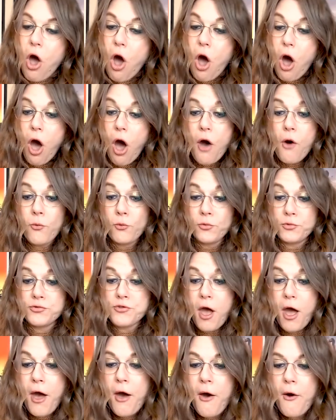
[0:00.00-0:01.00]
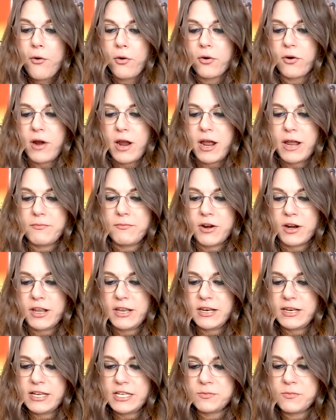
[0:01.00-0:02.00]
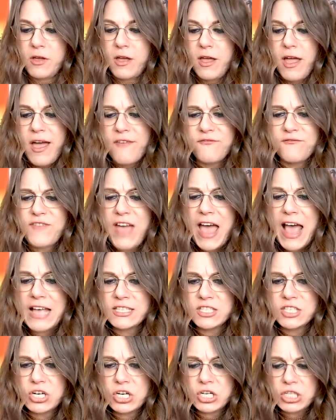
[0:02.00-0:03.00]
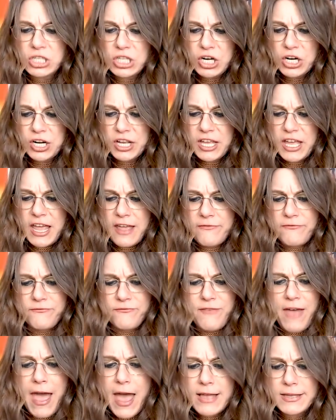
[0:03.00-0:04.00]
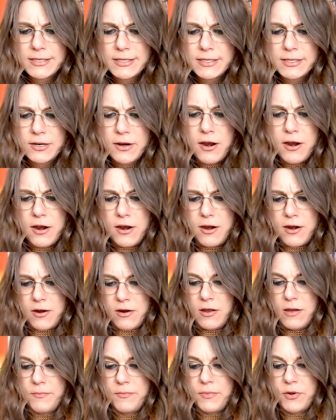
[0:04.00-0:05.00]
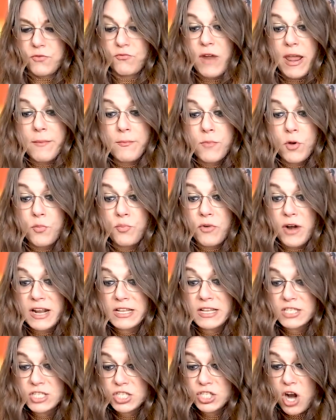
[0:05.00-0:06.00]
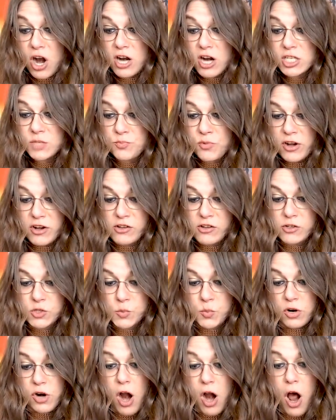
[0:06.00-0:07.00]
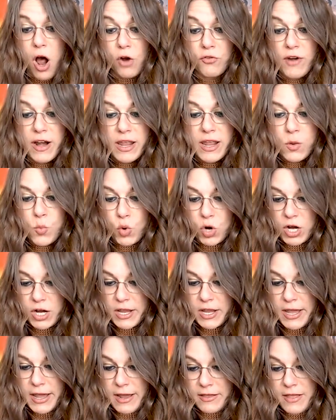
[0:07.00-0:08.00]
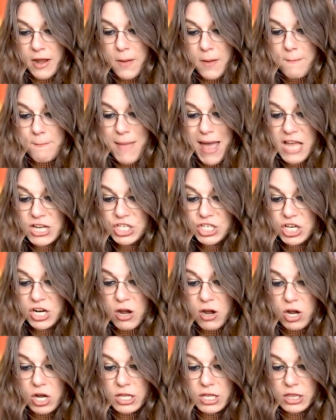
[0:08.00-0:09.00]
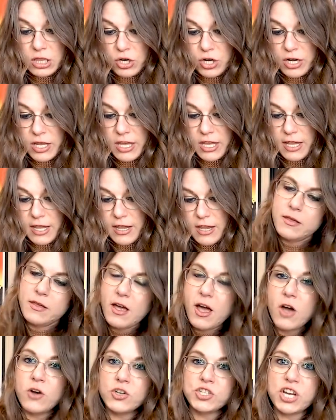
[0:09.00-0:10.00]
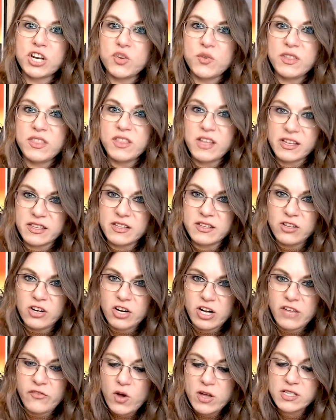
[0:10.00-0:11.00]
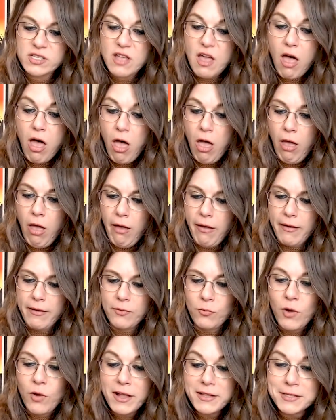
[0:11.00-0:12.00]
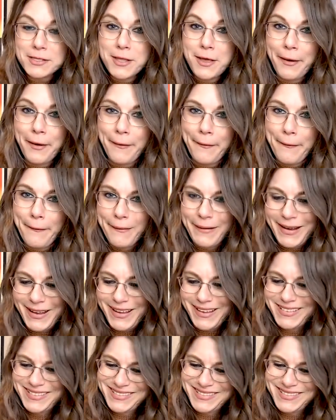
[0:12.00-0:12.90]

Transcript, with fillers: Oh no, cried Murky Dismal. Faster, Lurky, faster! But Rainbow Brite's star sprinkles were already working their magic on Lurky. Oh, should I do it in like the Lurky voice? Uh, what's the hurry?